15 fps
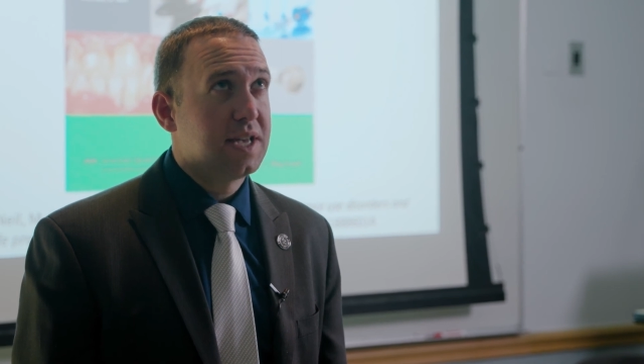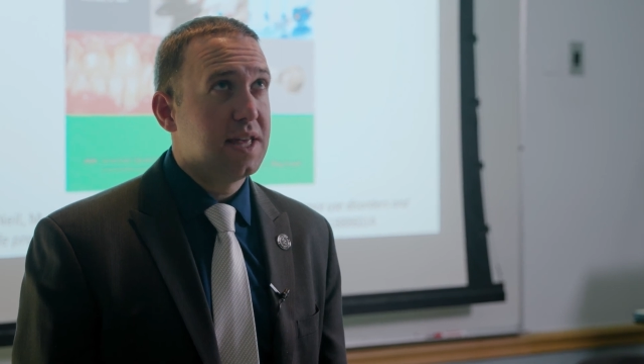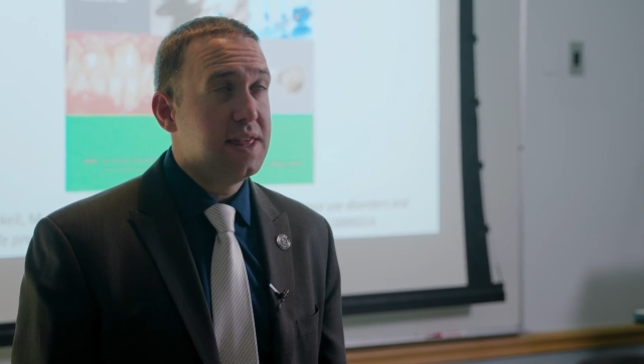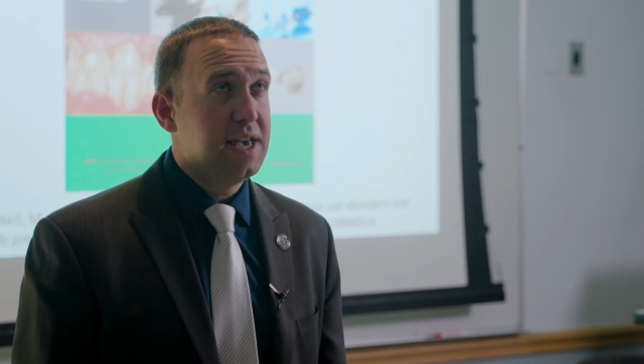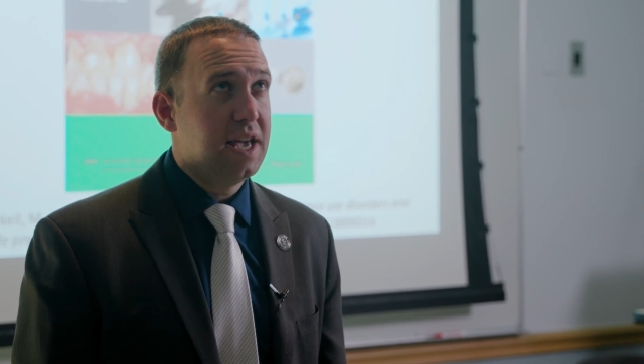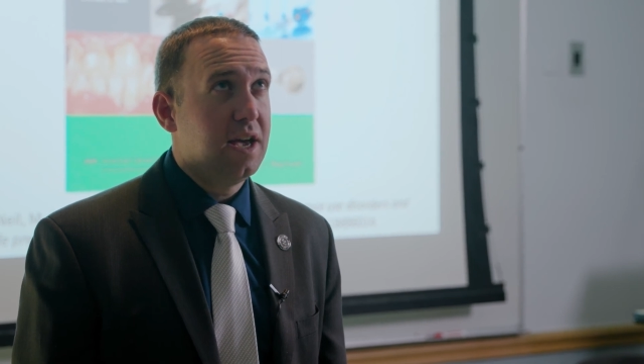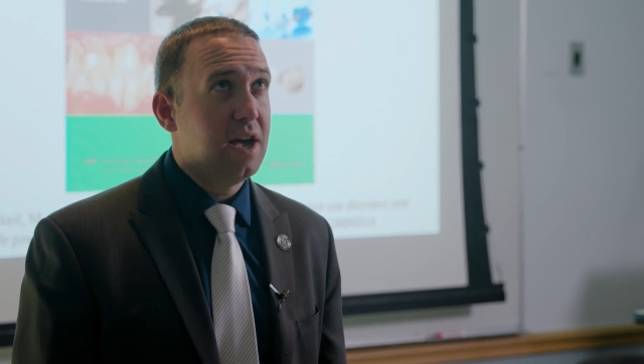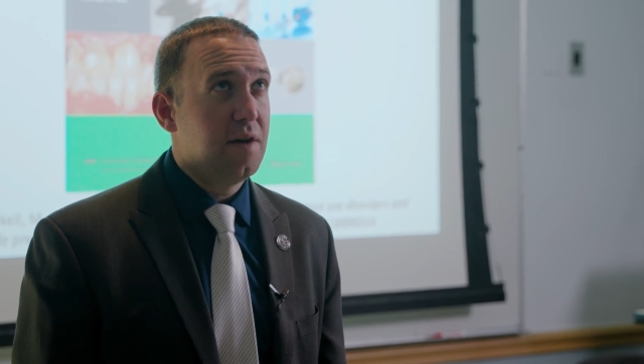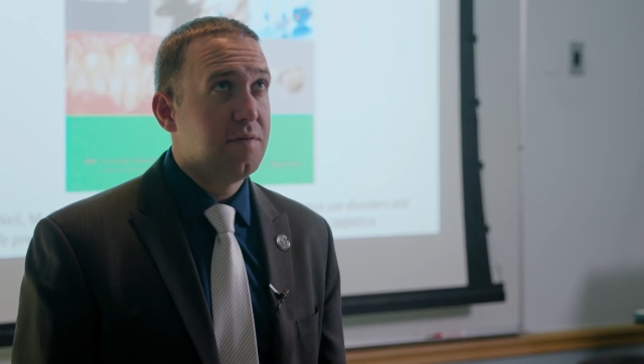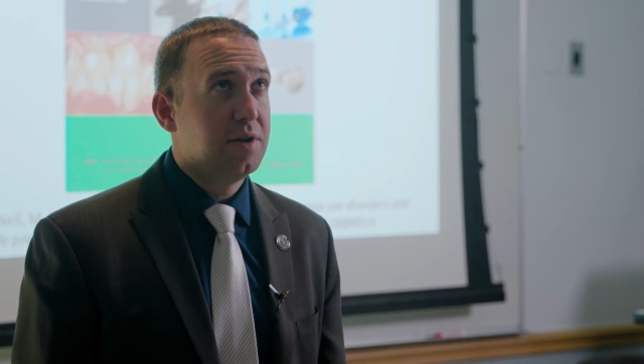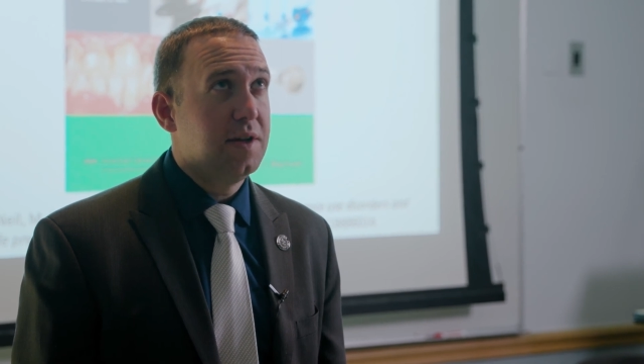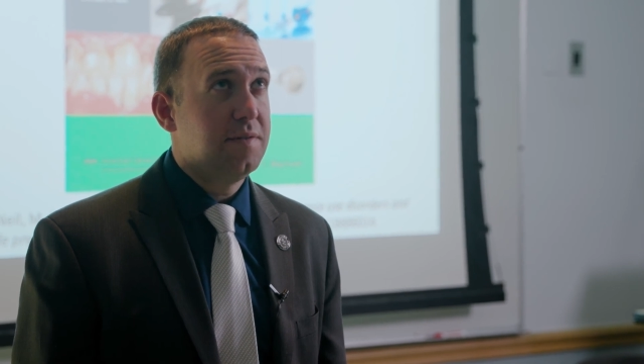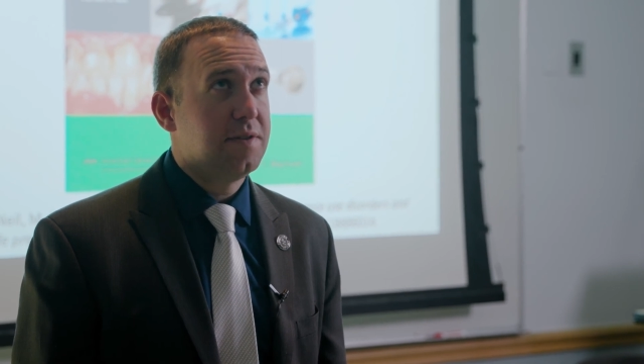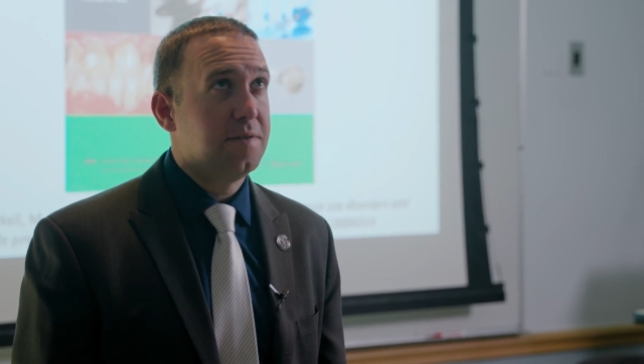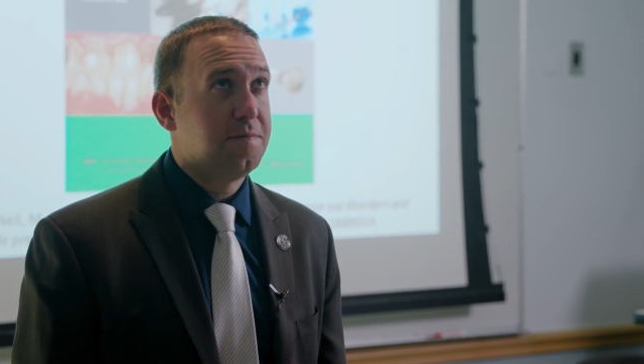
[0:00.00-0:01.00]
I think, can cover
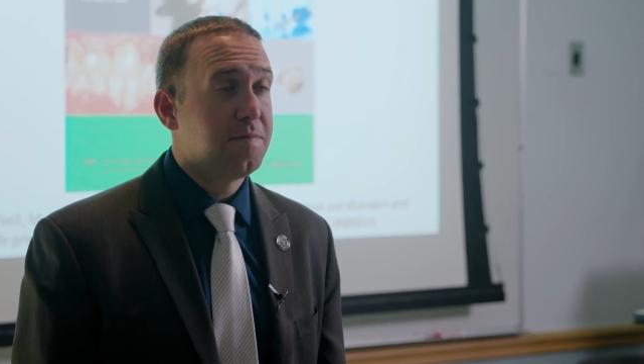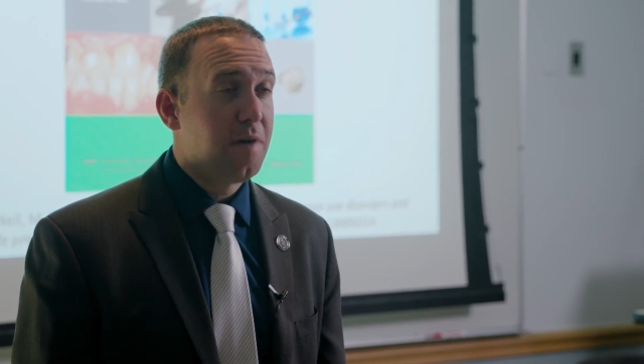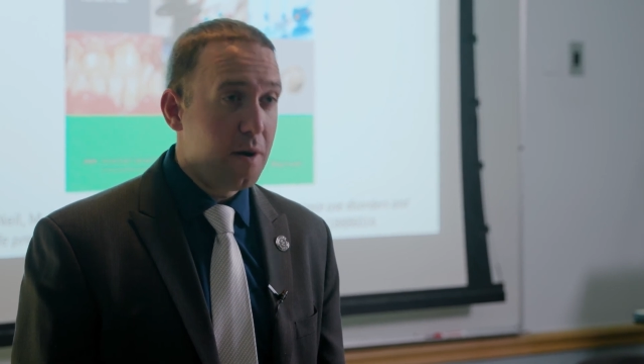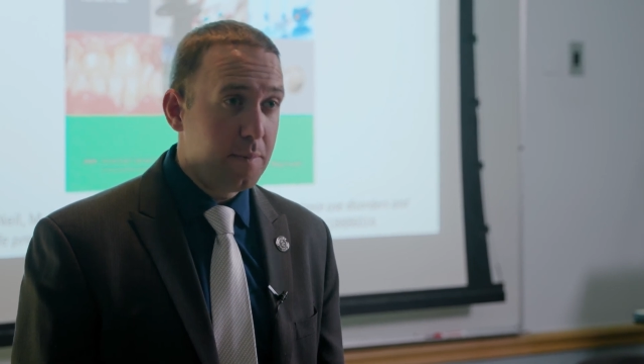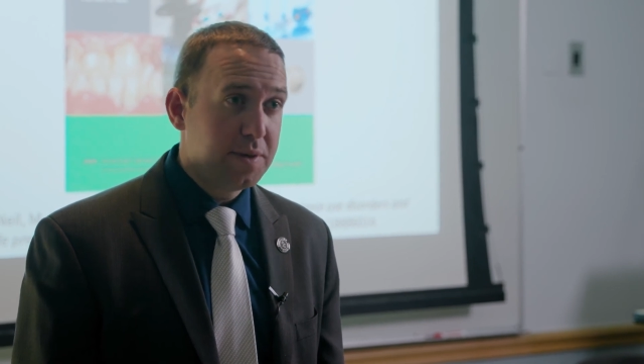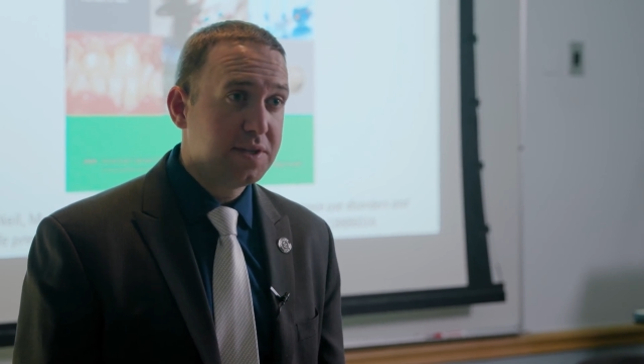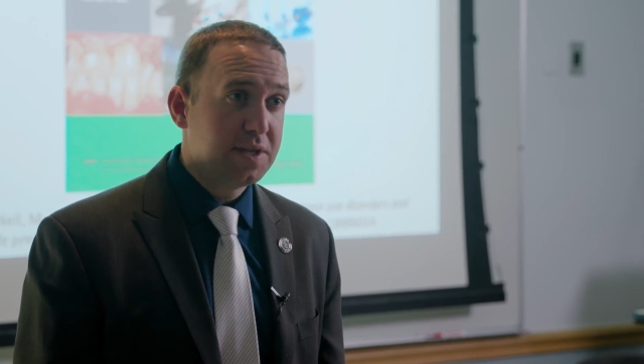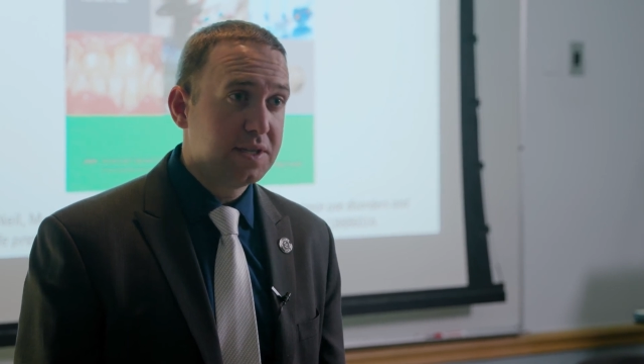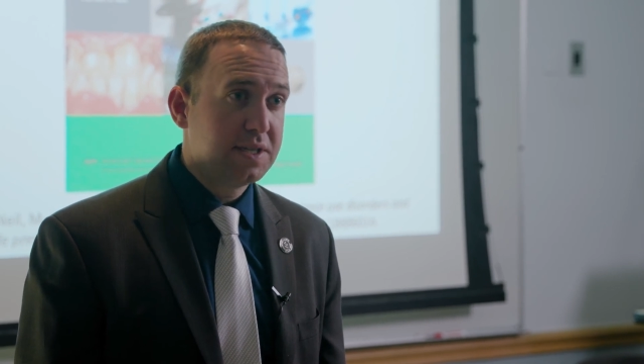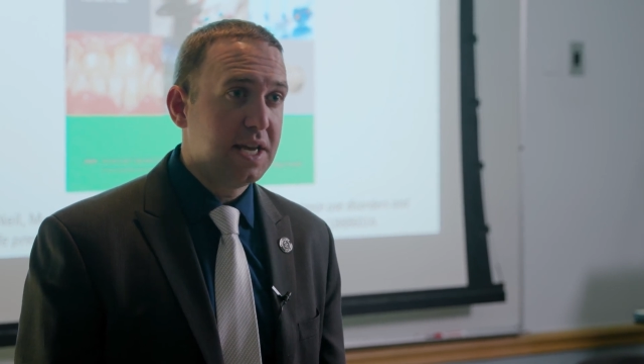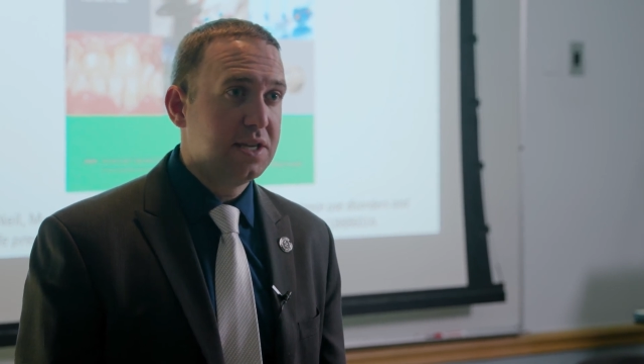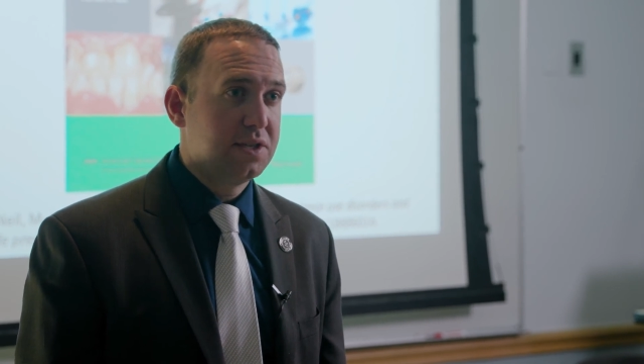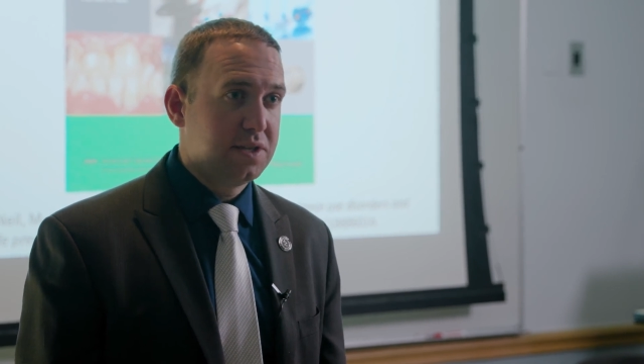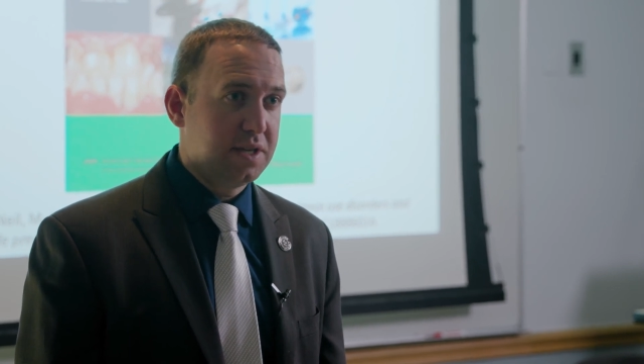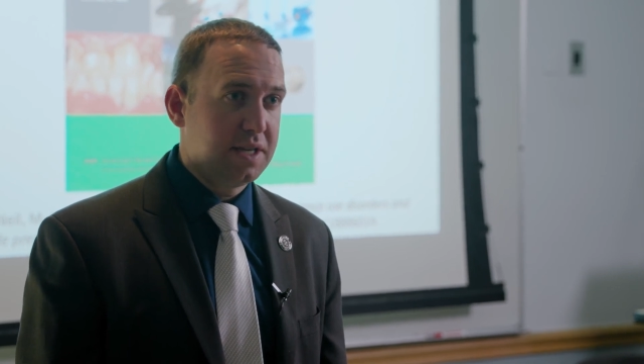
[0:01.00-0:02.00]
it if the pharmacist
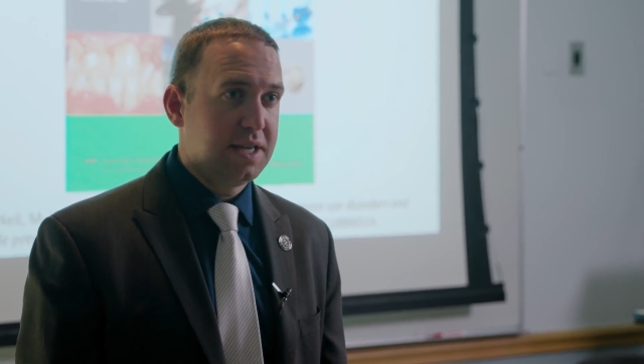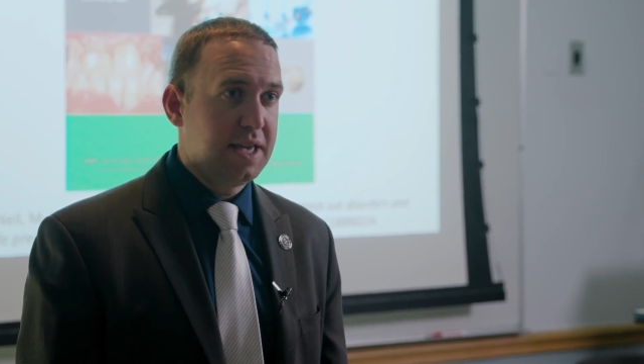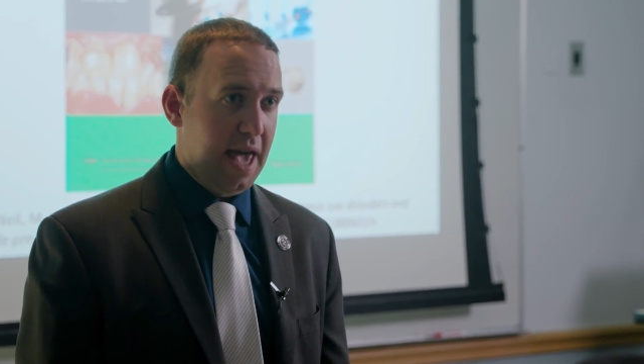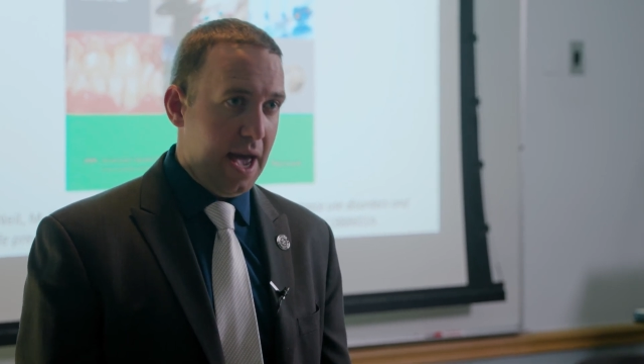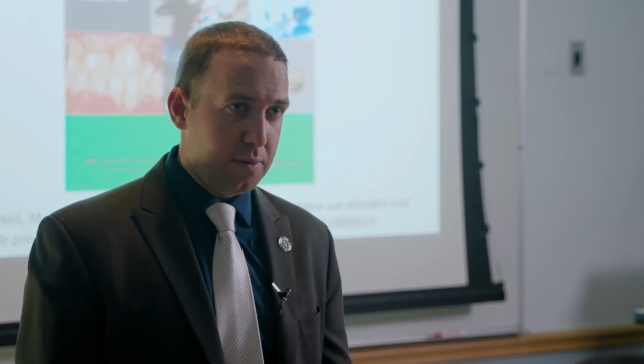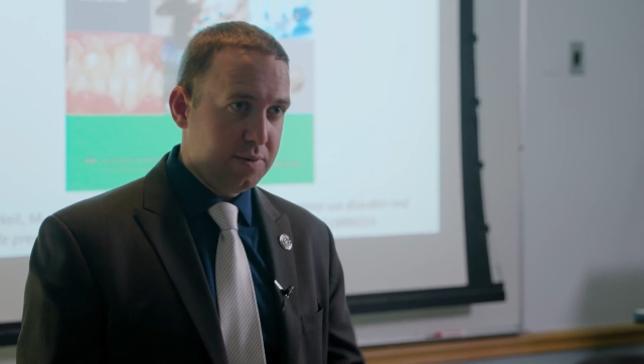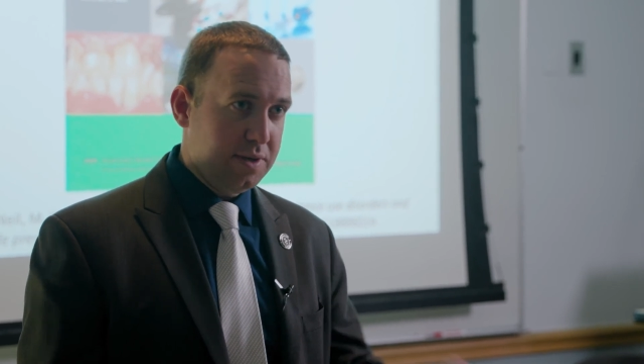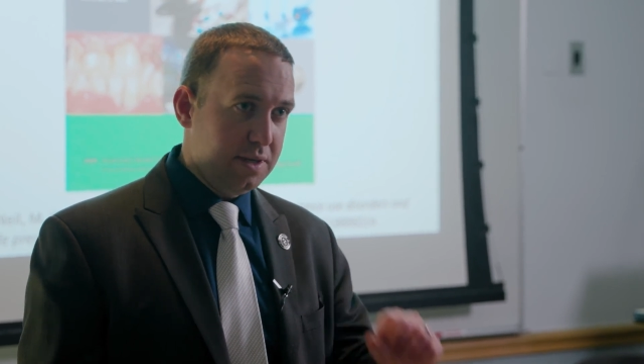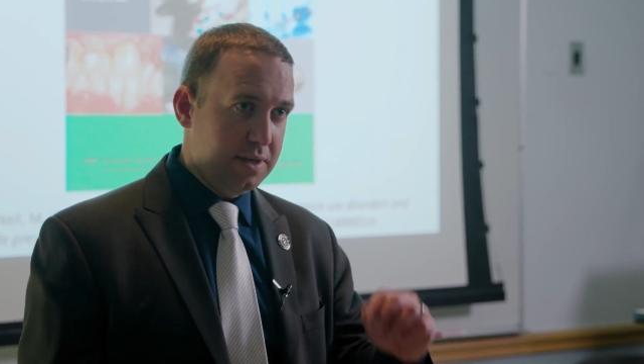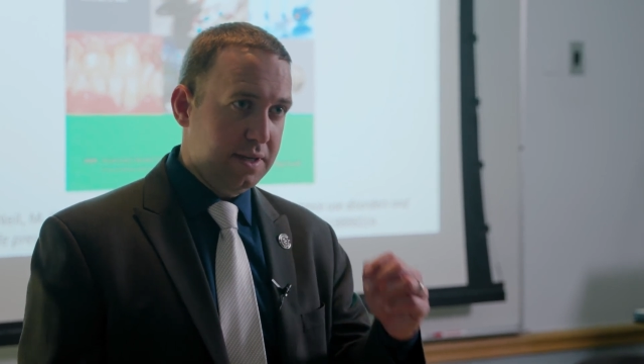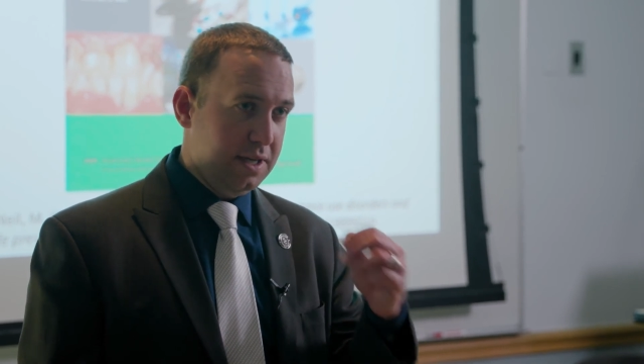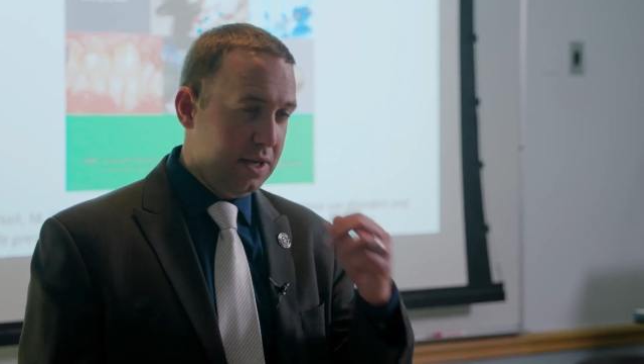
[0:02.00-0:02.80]
has counted,